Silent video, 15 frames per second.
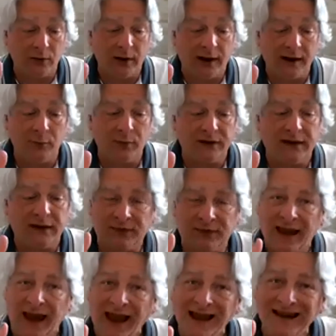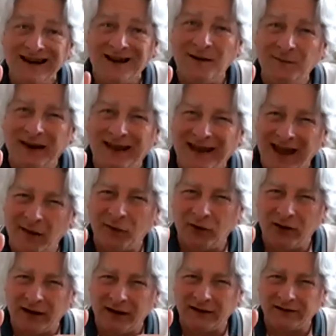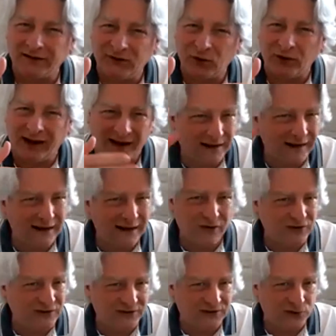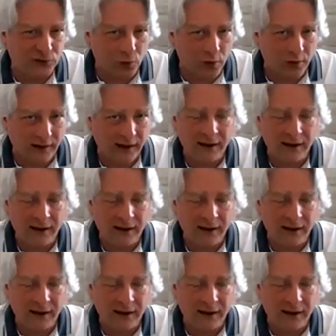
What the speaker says: But they hadn't come together yet in a story. I didn't have a story.